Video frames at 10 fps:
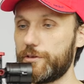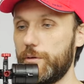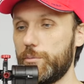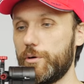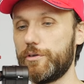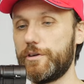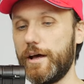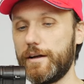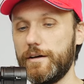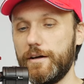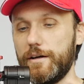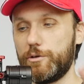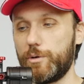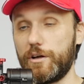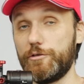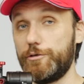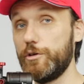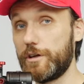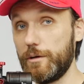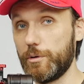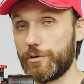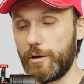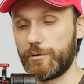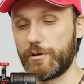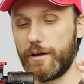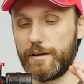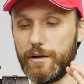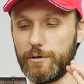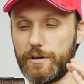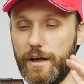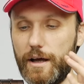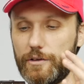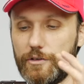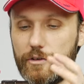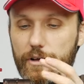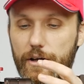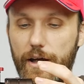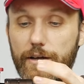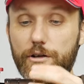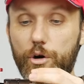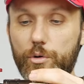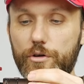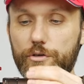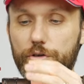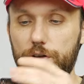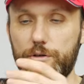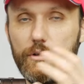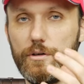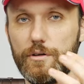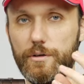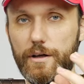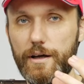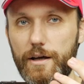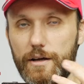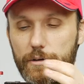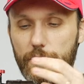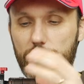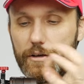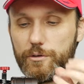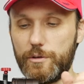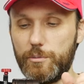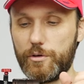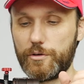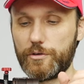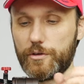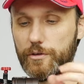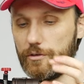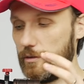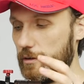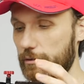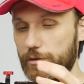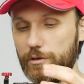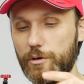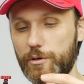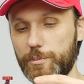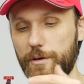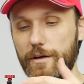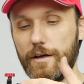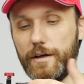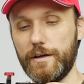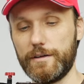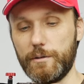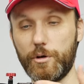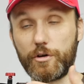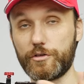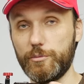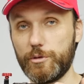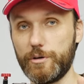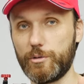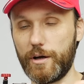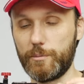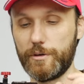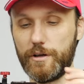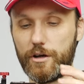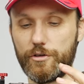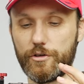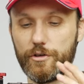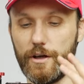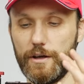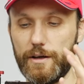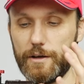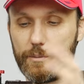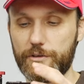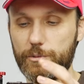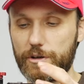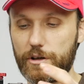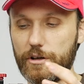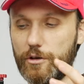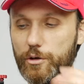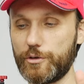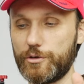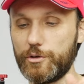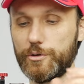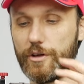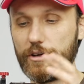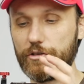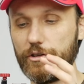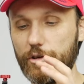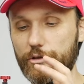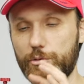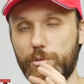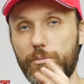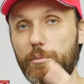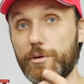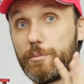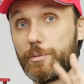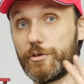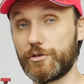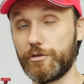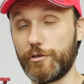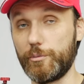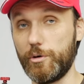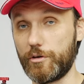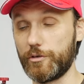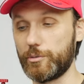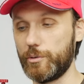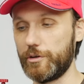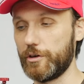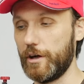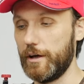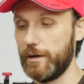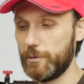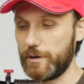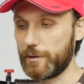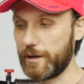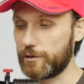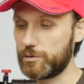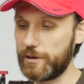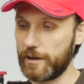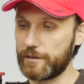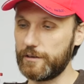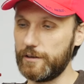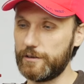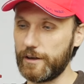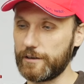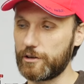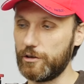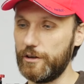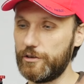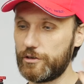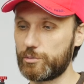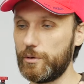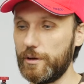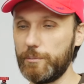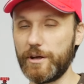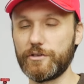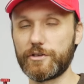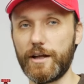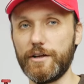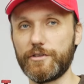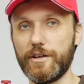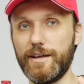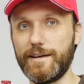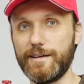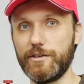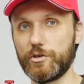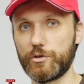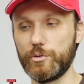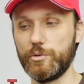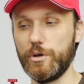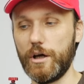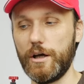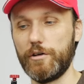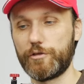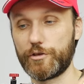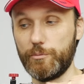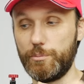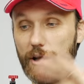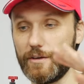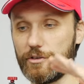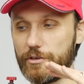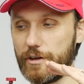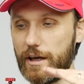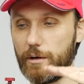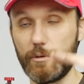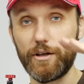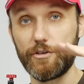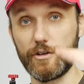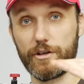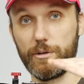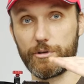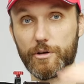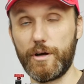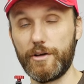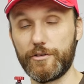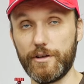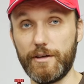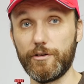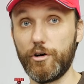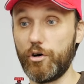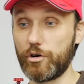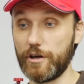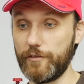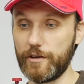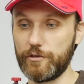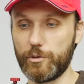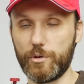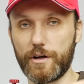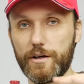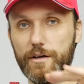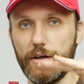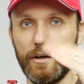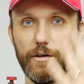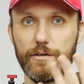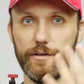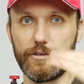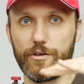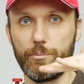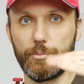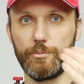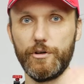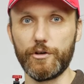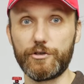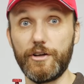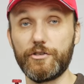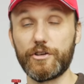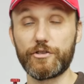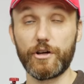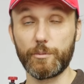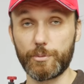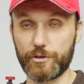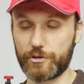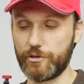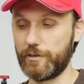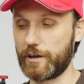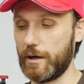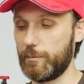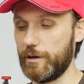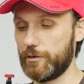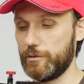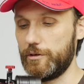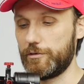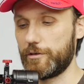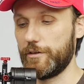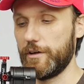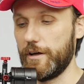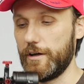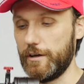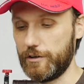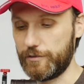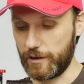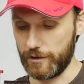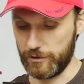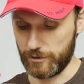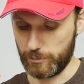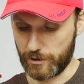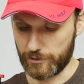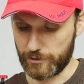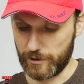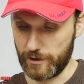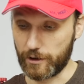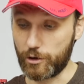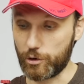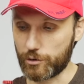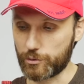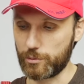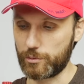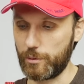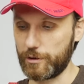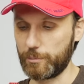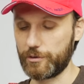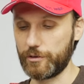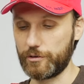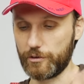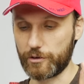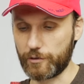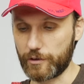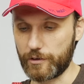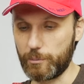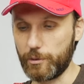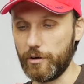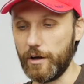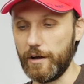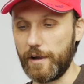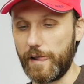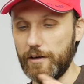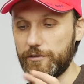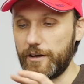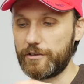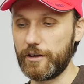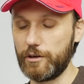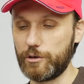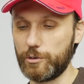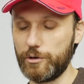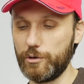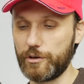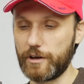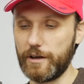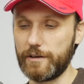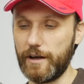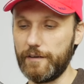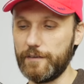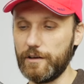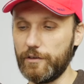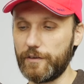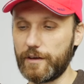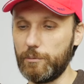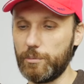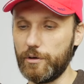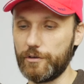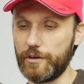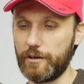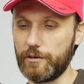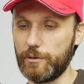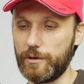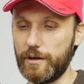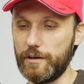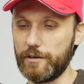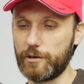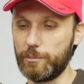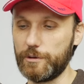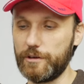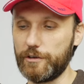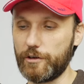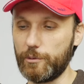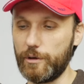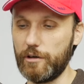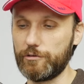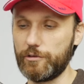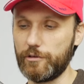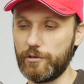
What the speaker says: this gimbal is that it's one of the few gimbals out there right now that has encoders into the added to the motor. So I don't know if you'll notice, but the motors seem to be quite a bit larger. That's because what the encoders do is they actually also remember the position of the motors, which, without getting too technical, it just really means that it's a lot easier to first of all balance the camera, let's say keep the horizon level, or even if you want to, let's say, you know, change the starting position of the camera to different, it's very easy because the encoders will remember the position. So for example, if let's say you're using it and, you know, the gimbal is, I don't know, they're completely thrown off